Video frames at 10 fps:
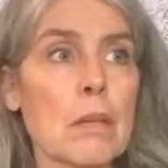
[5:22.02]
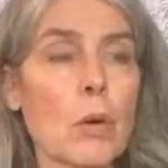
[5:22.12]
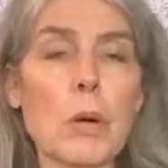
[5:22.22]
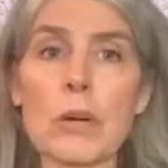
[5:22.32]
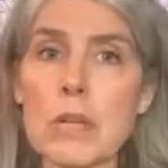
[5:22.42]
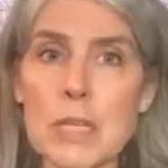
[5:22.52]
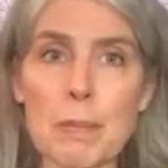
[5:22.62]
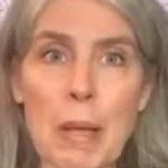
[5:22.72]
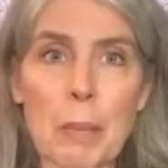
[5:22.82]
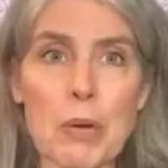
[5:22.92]
quirks,
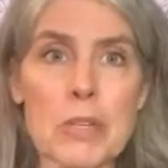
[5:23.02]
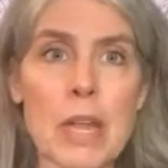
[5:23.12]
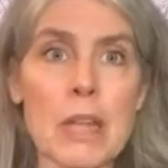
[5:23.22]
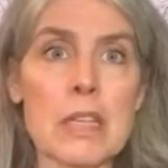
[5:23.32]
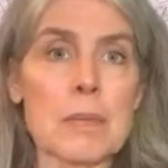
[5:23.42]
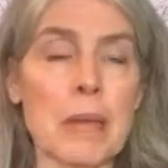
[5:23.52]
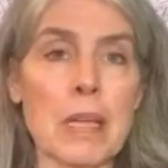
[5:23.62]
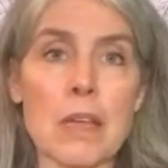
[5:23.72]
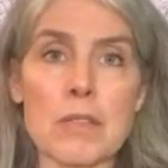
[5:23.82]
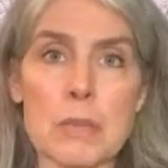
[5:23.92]
my personalities, my
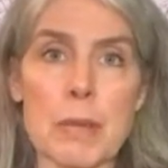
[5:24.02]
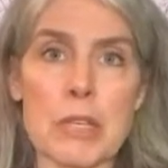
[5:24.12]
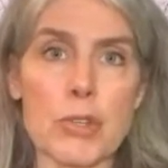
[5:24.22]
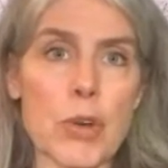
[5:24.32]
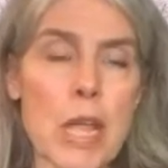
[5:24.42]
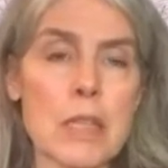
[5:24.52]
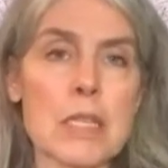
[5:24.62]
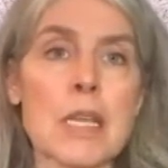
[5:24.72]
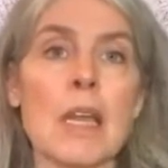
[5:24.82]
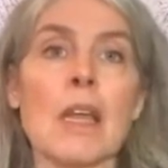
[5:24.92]
gifts, my
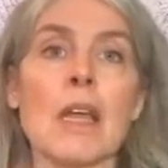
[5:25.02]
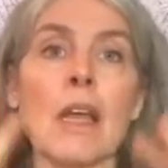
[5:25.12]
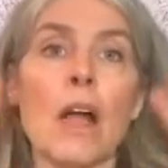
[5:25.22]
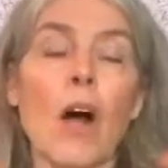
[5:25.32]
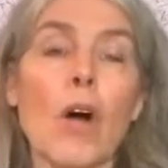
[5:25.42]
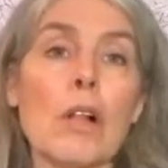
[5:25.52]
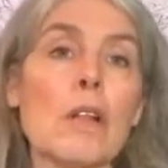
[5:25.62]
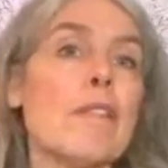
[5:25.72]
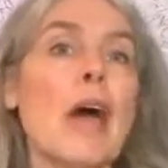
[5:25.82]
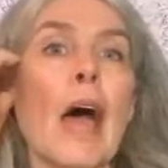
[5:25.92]
strengths, all
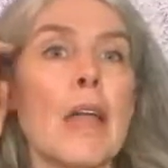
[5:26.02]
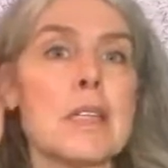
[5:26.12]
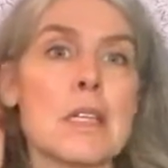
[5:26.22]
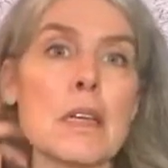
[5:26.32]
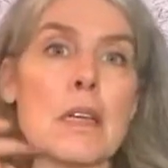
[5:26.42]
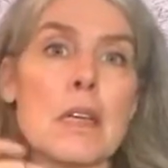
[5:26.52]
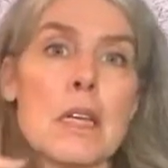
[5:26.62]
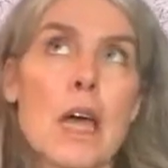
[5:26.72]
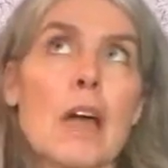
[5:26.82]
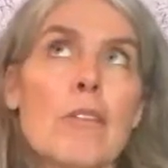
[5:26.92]
of that,
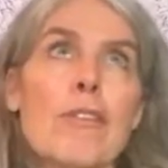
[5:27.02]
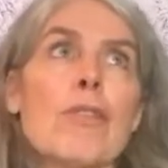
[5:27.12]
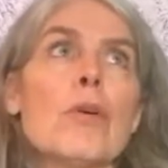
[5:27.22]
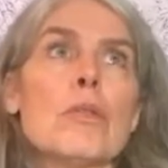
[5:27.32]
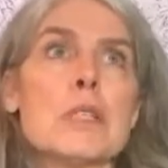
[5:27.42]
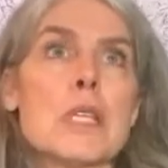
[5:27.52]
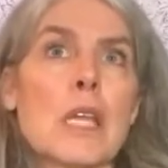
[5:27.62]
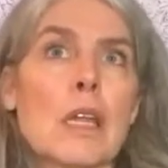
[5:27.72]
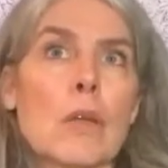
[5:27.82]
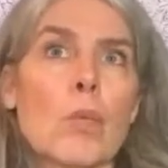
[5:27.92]
it unfolds
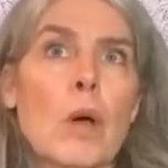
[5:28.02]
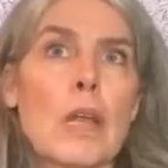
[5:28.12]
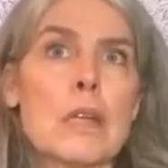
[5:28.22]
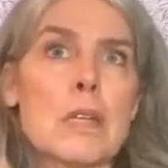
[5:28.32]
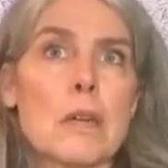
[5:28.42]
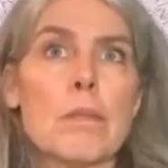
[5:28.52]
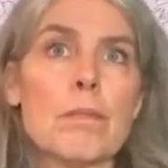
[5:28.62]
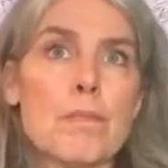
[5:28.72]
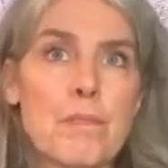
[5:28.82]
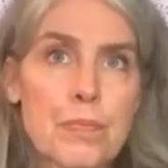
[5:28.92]
in what
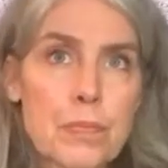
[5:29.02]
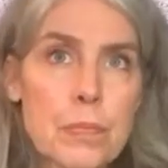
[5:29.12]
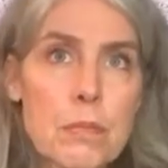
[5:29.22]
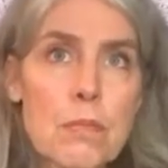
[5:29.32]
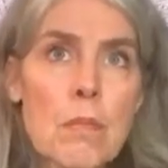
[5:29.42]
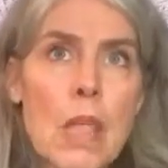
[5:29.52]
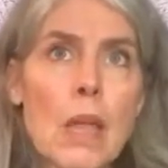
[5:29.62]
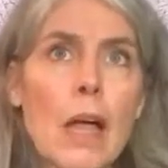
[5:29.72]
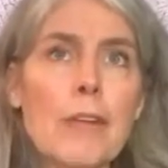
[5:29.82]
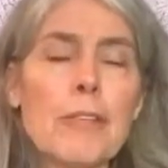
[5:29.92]

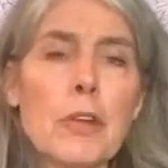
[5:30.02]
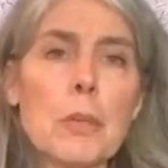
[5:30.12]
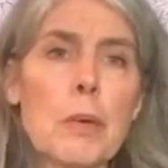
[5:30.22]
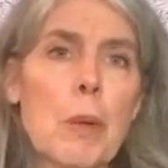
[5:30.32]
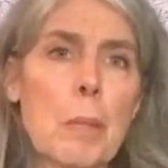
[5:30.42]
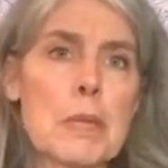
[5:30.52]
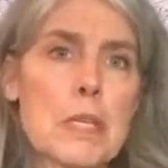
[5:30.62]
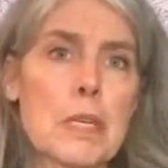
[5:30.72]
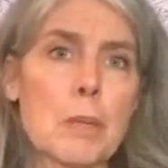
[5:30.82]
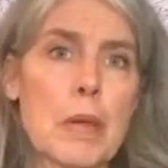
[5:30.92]
I feel to be
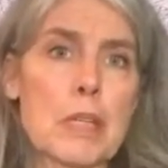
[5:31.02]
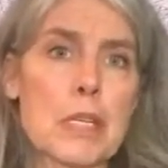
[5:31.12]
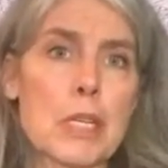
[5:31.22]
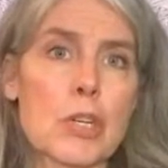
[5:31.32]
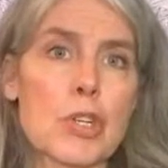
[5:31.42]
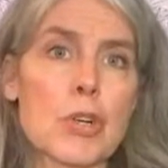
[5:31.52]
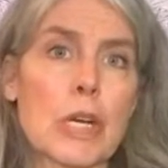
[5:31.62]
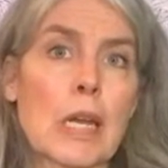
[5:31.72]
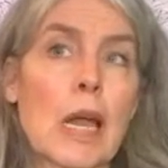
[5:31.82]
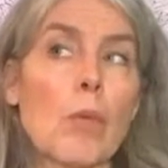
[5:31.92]
represented by the signature
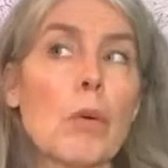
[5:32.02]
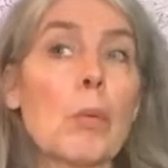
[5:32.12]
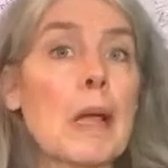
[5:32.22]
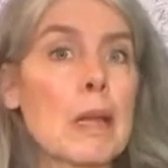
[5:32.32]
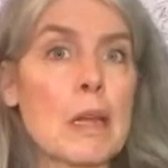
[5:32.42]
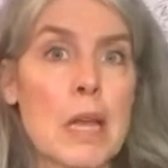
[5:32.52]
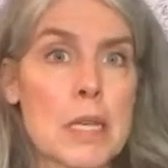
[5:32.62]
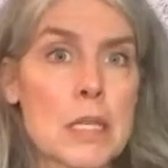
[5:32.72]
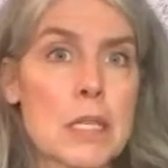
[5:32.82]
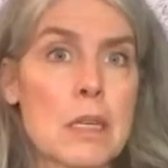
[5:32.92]
in how we're
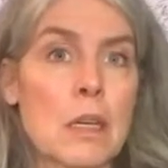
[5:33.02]
recognized.